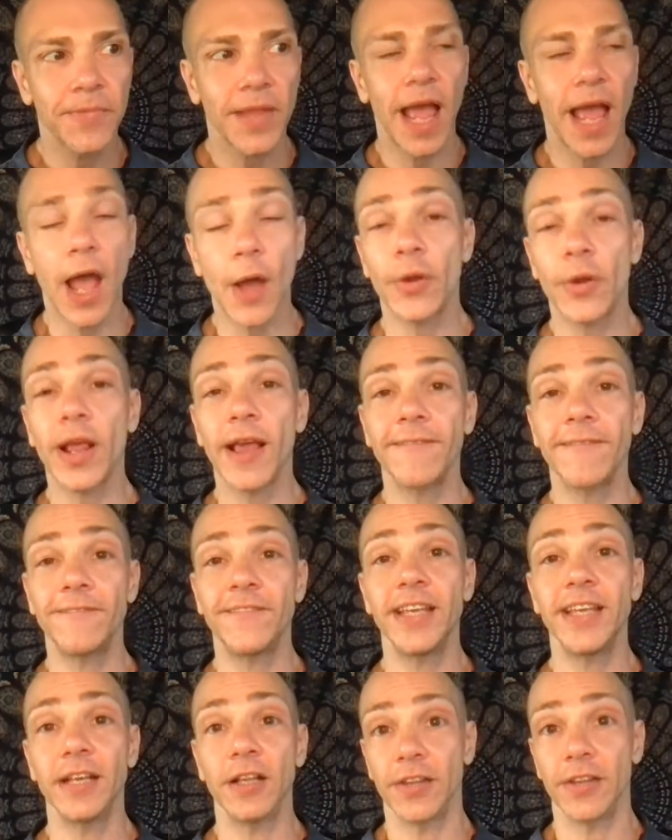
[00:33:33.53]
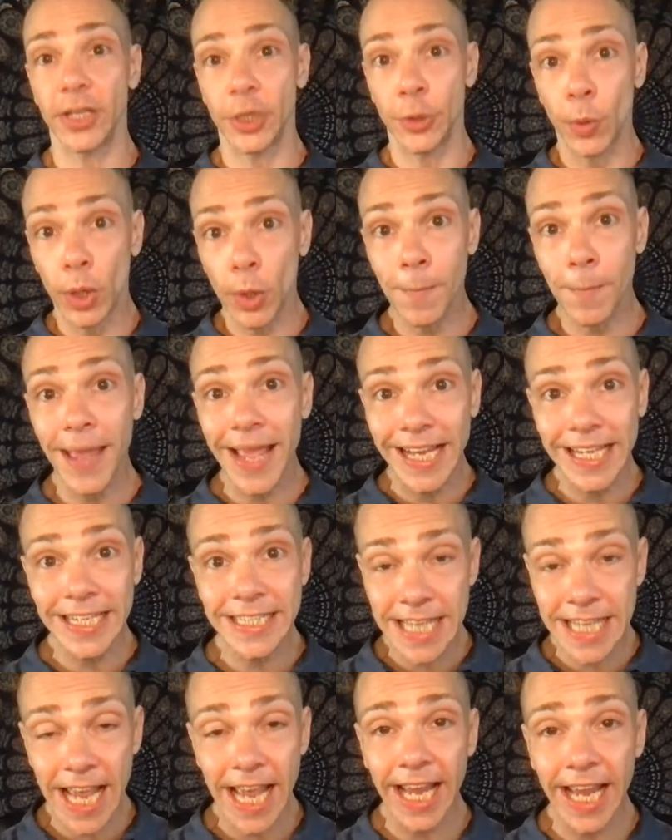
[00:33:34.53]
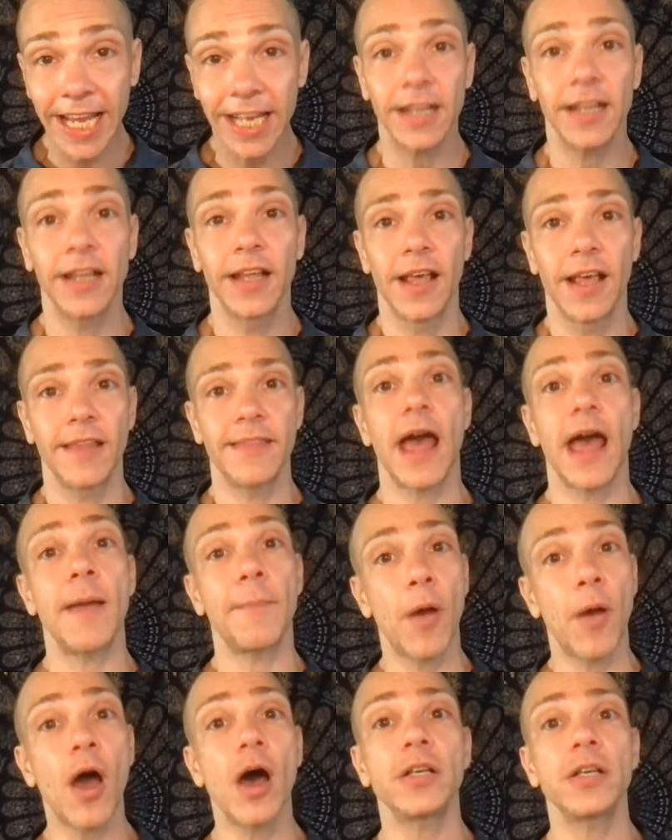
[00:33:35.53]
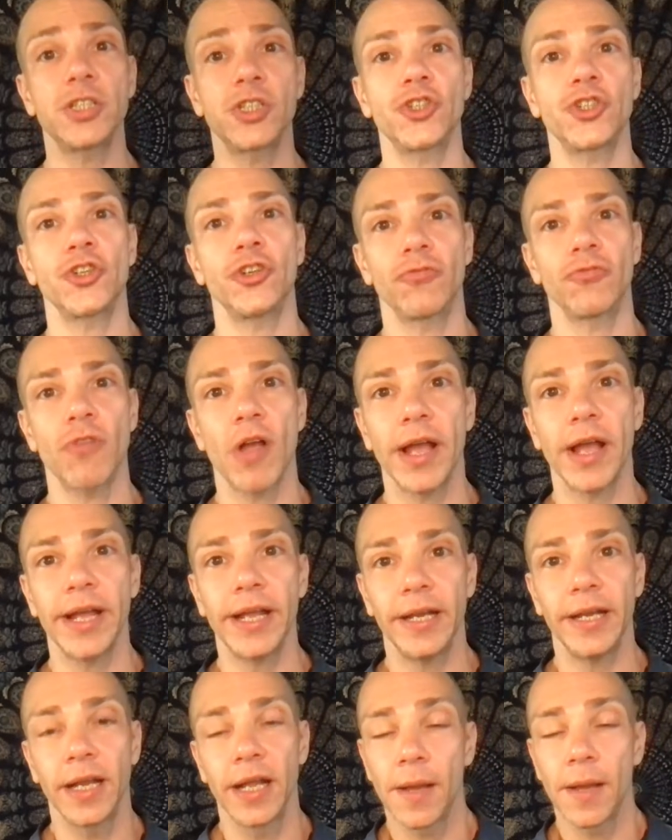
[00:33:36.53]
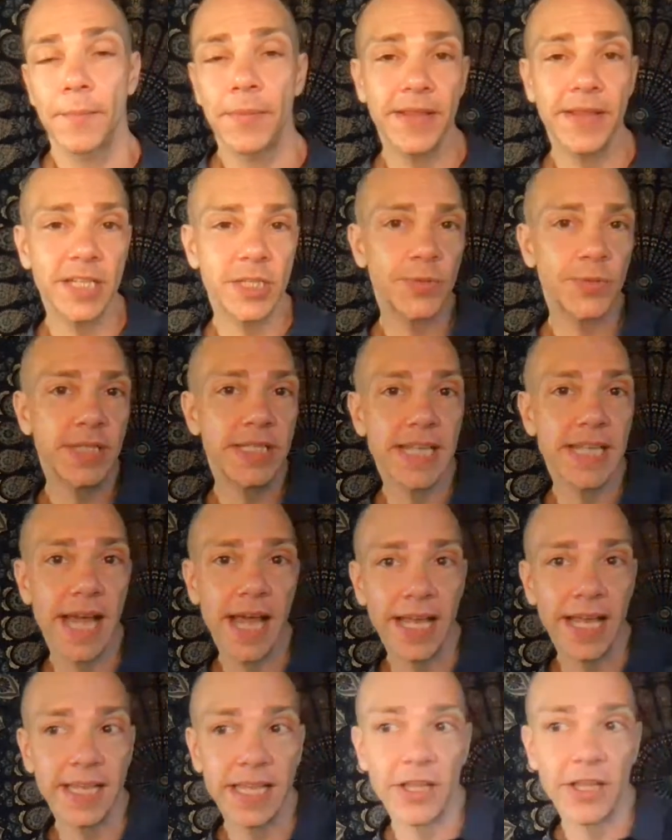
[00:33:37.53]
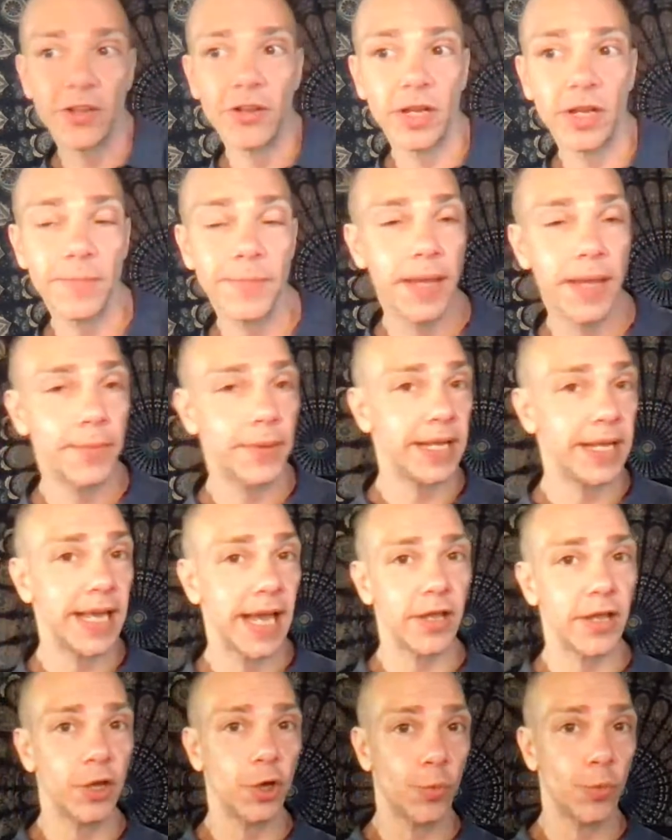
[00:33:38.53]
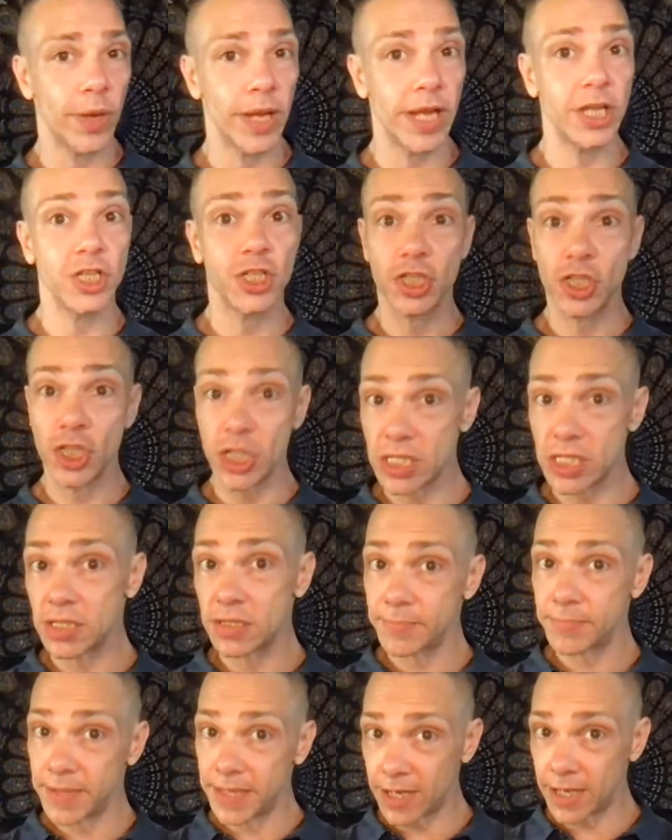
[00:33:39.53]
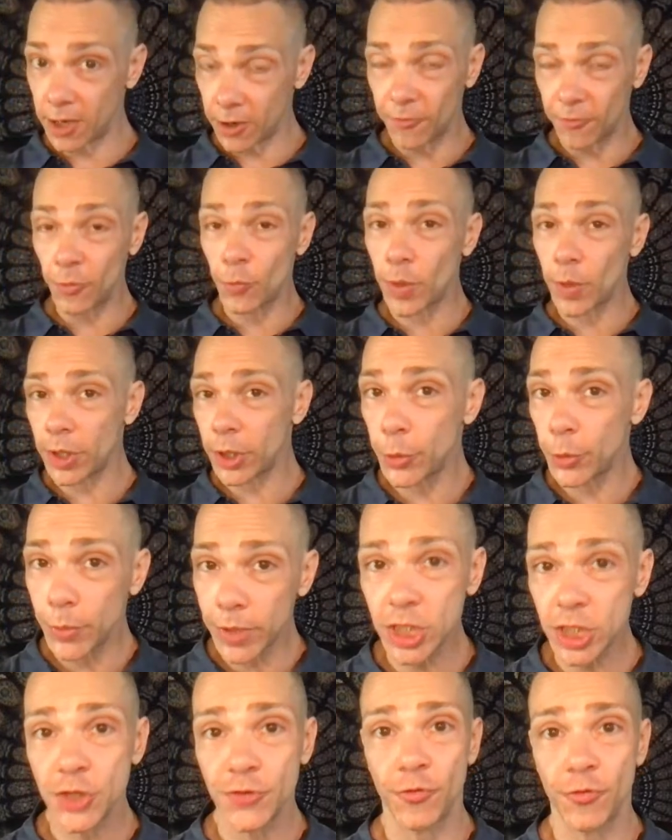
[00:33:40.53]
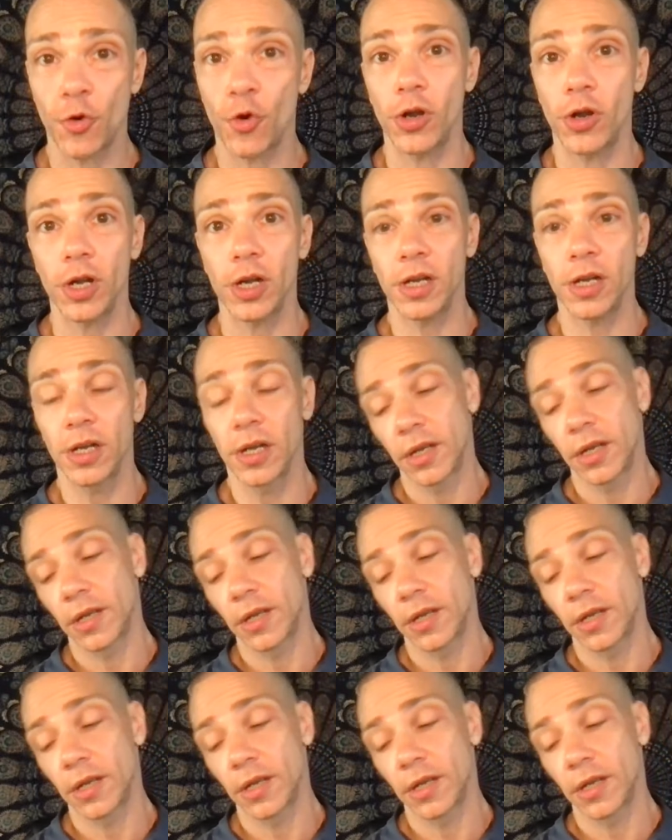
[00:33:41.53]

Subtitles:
how would I feel? And you want to maintain that posture, right? But this would say that you're going to be able to get your wish. Just be careful what you wish for,